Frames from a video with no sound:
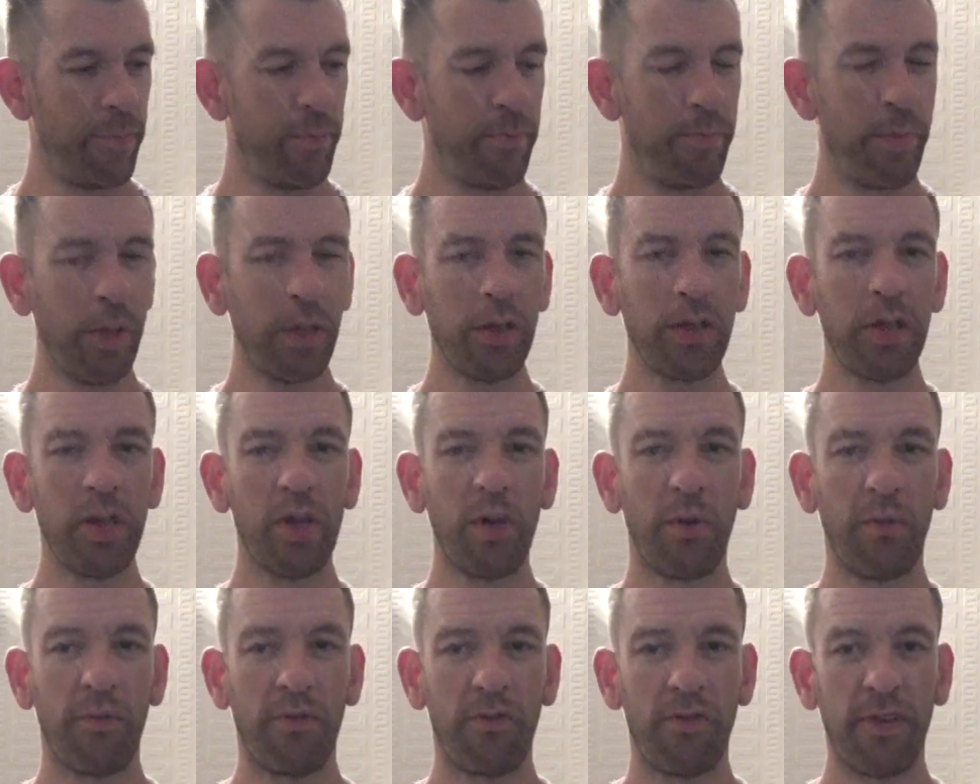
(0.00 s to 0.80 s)
Building
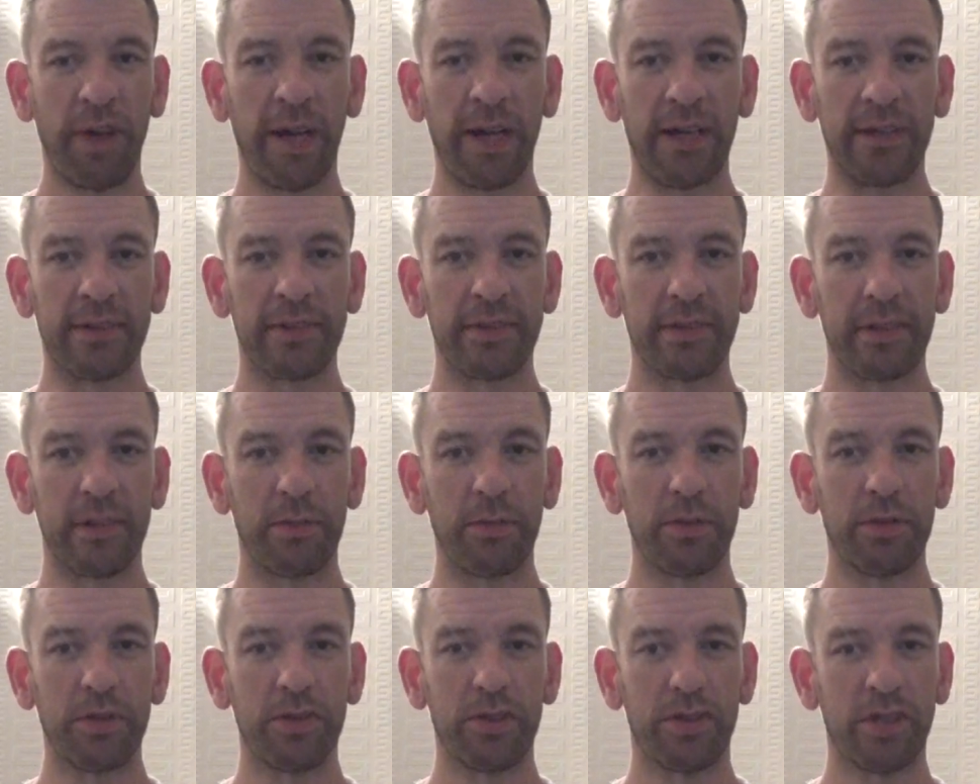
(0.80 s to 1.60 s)
up fast, I
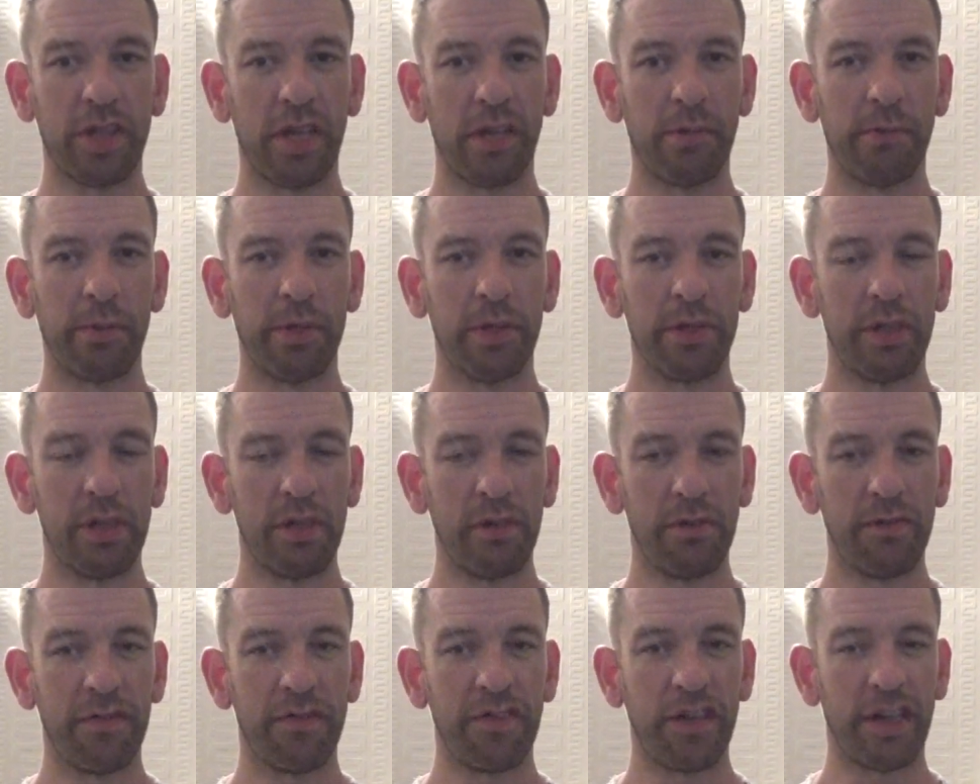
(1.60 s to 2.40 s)
will say, building
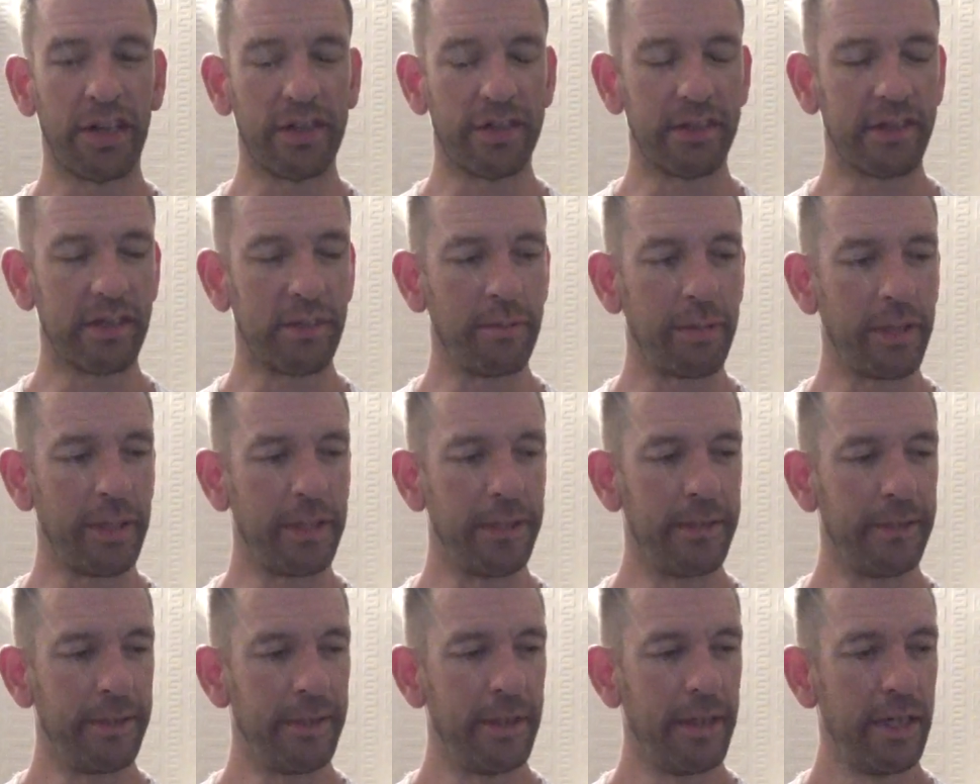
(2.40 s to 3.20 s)
up fast. I
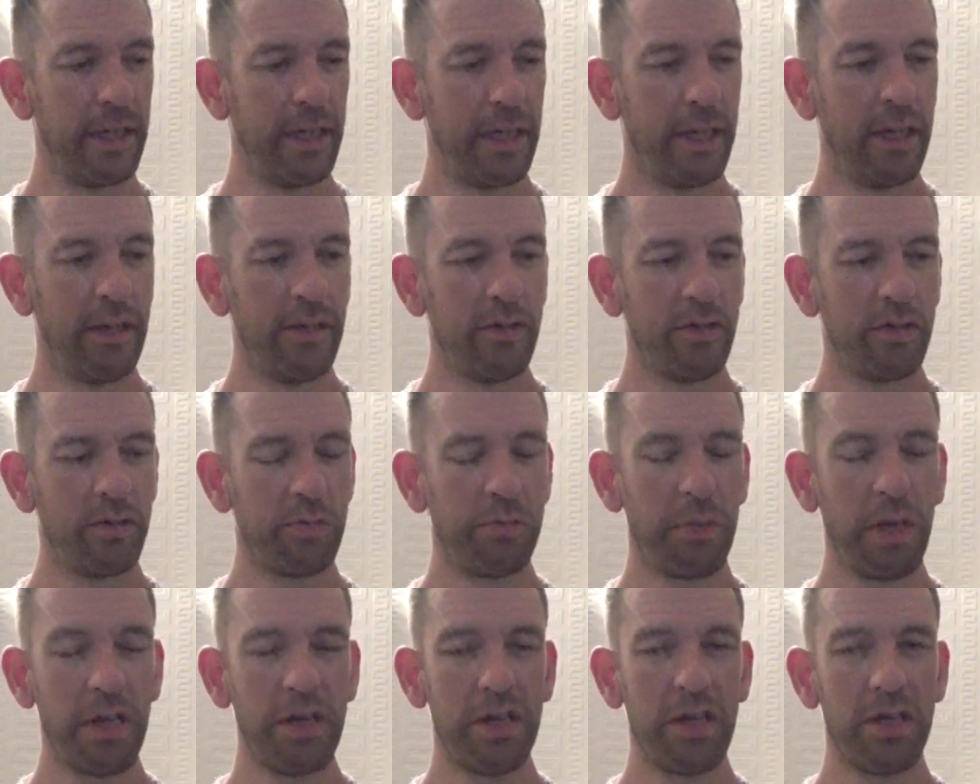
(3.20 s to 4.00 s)
mean,
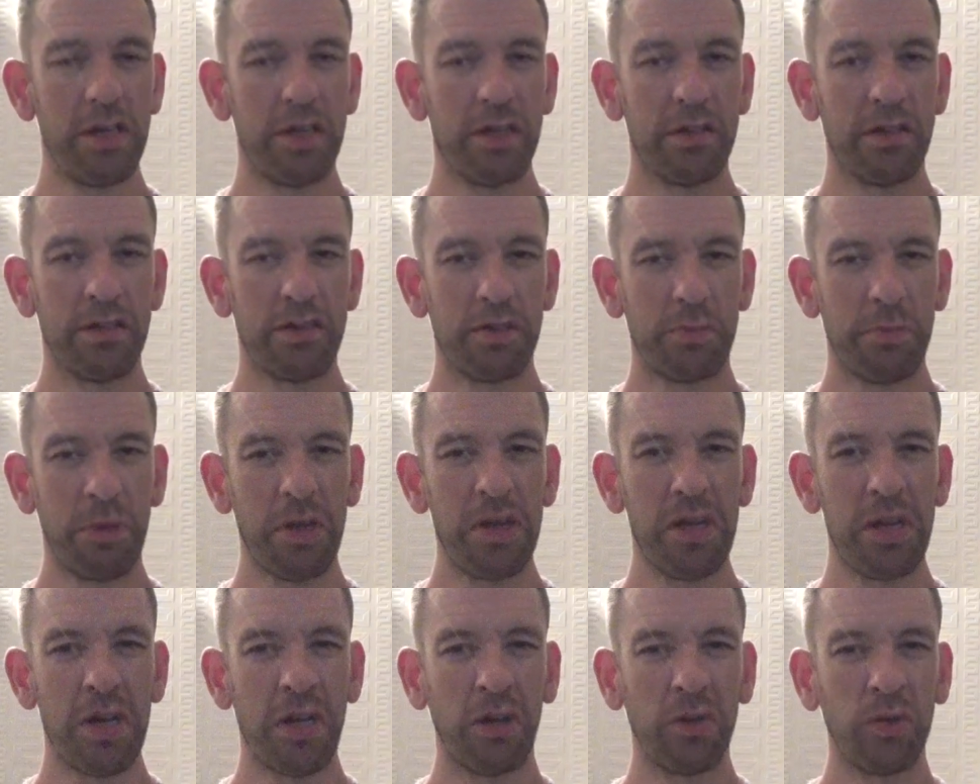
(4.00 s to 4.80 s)

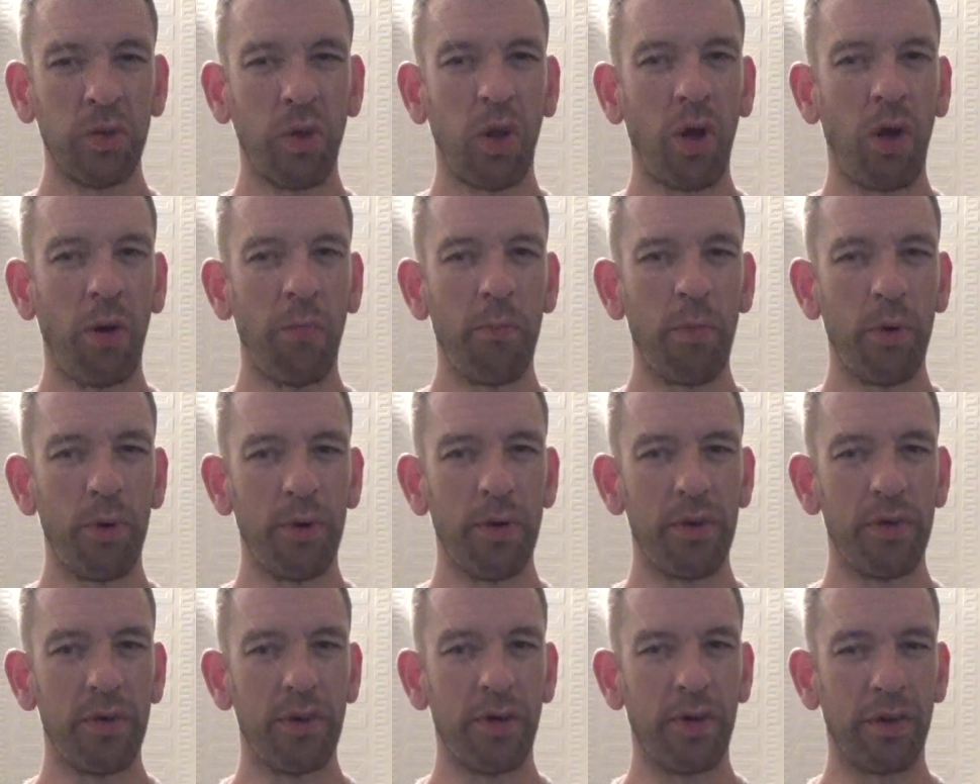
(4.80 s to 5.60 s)
spending a lot of
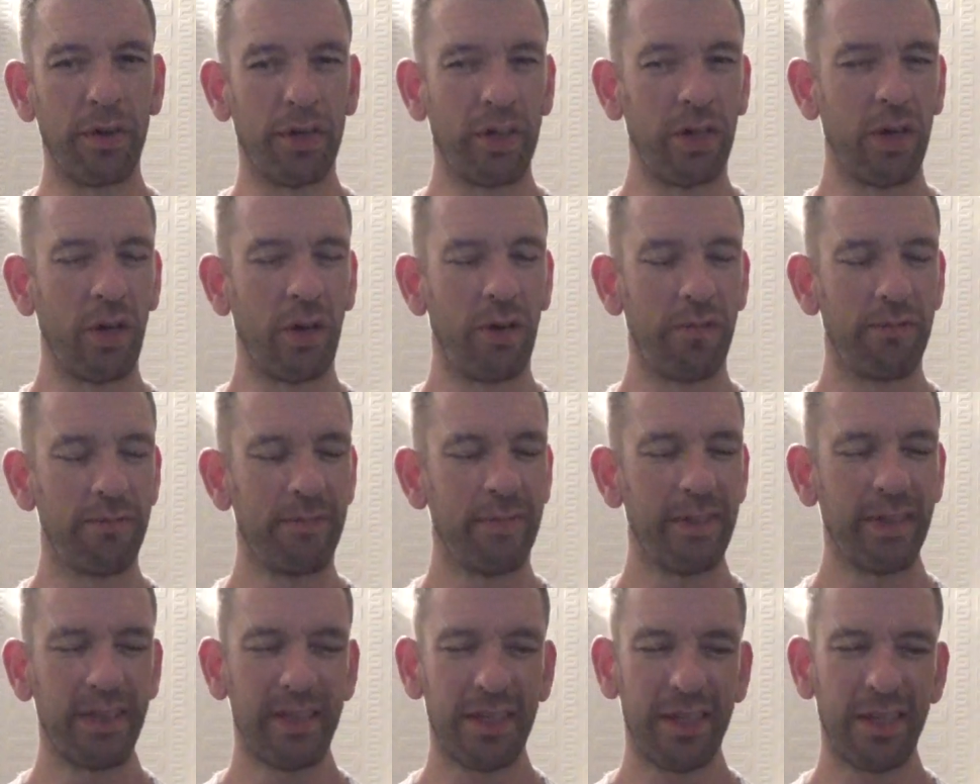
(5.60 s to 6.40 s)
money though. You got
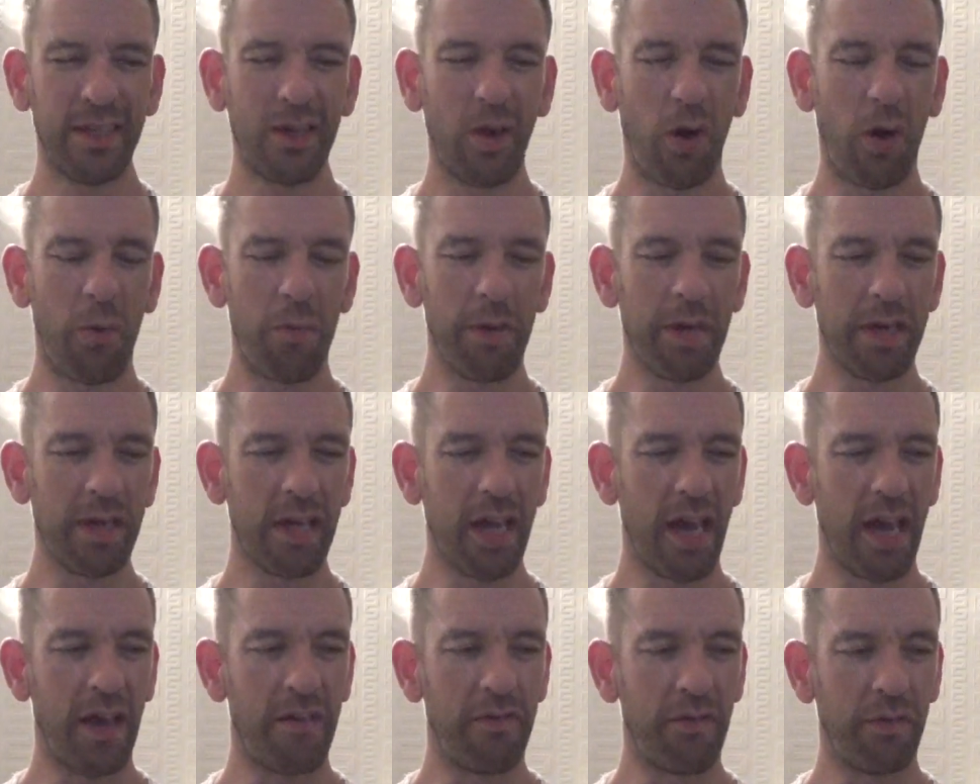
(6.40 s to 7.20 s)
to be
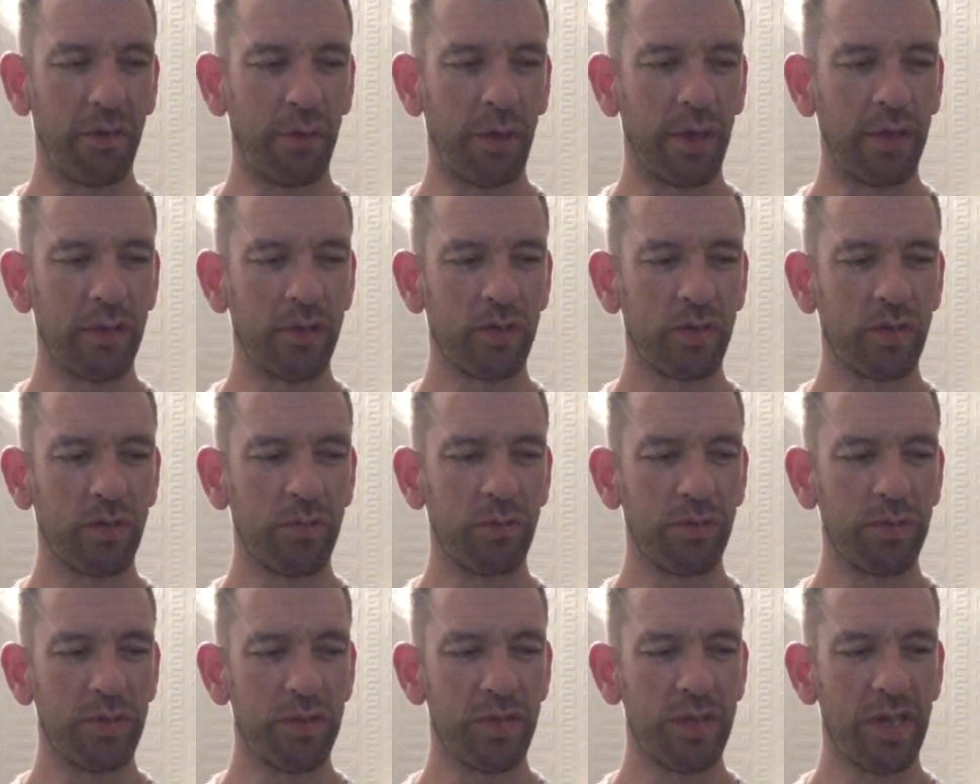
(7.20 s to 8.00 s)
careful. Like
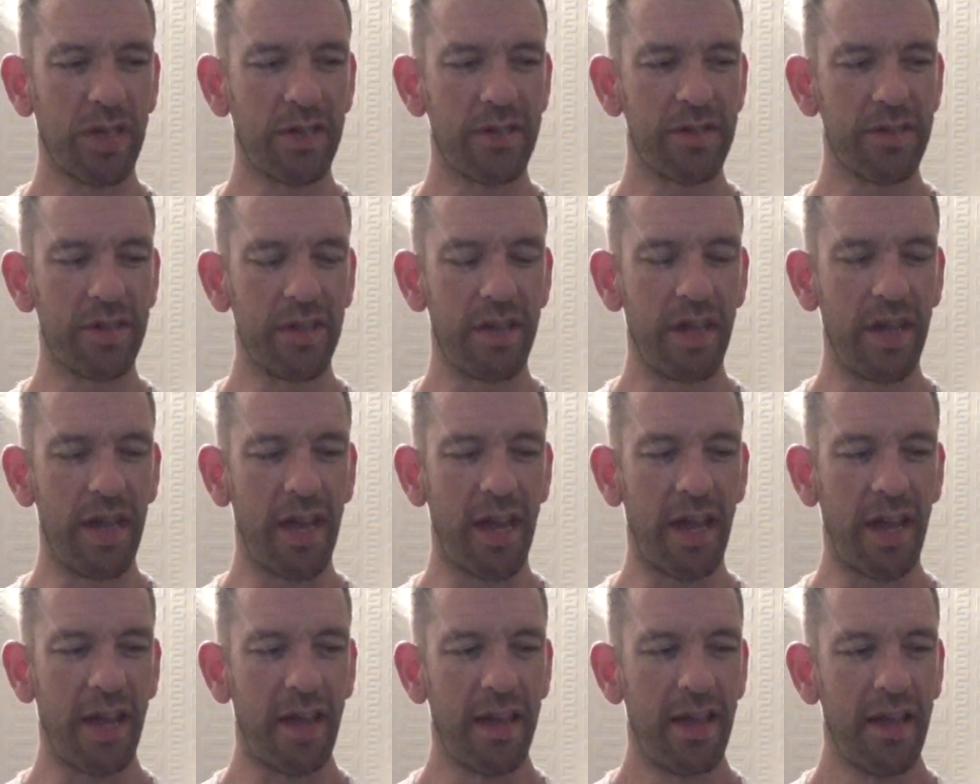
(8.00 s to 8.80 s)
someone said
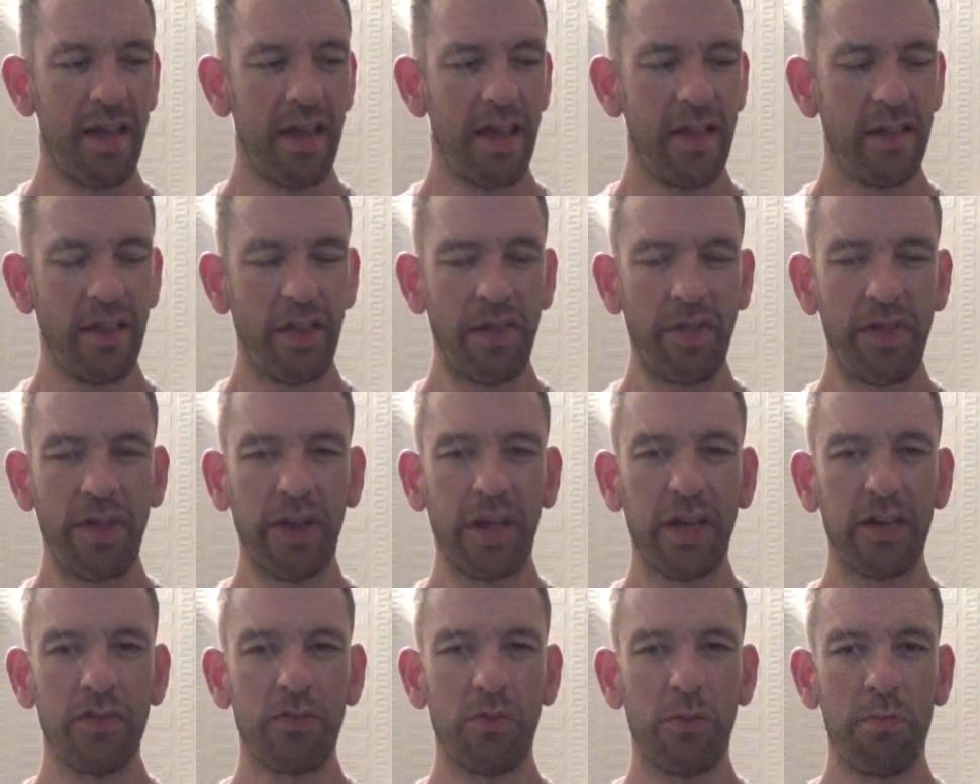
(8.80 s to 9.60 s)
today, the
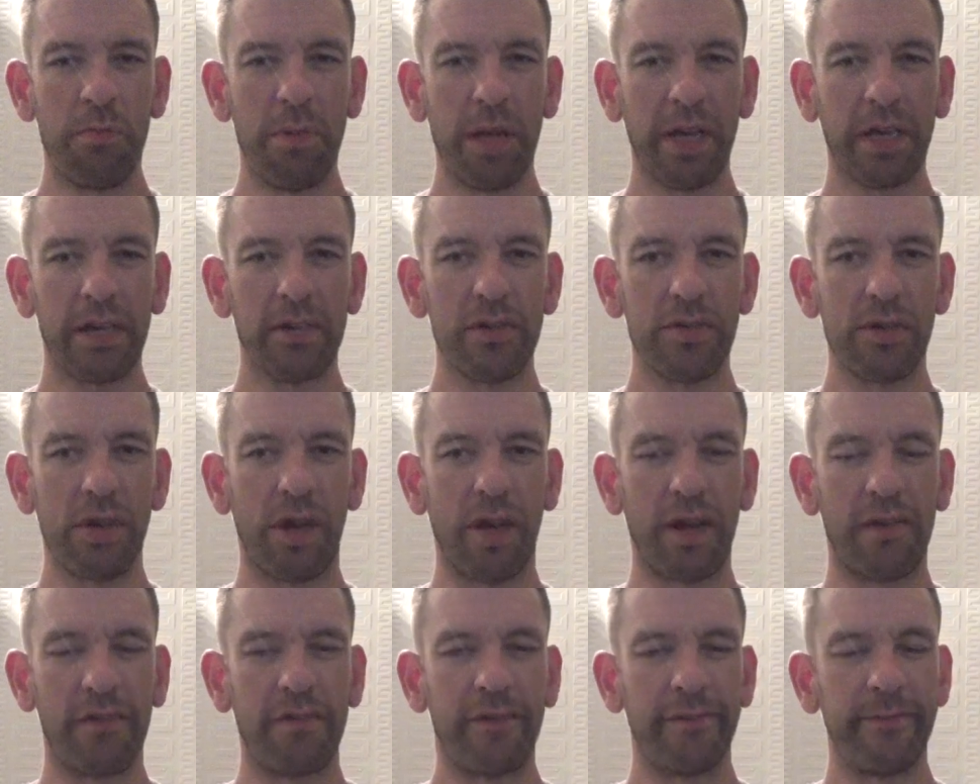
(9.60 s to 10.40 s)
thing is with
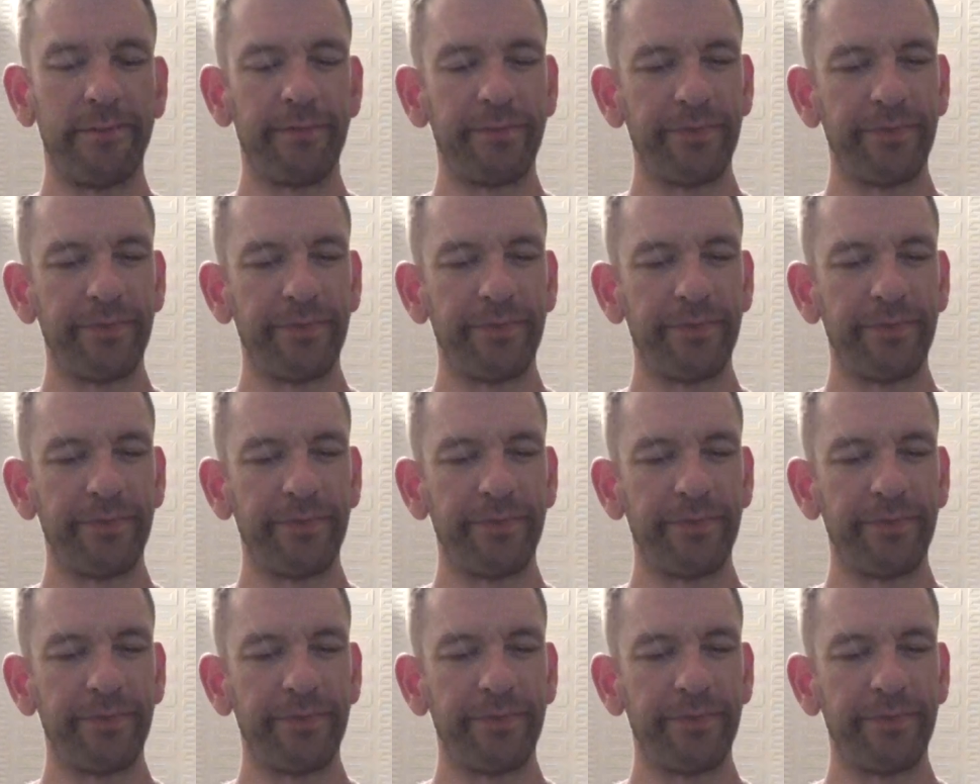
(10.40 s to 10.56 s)
Megadrive,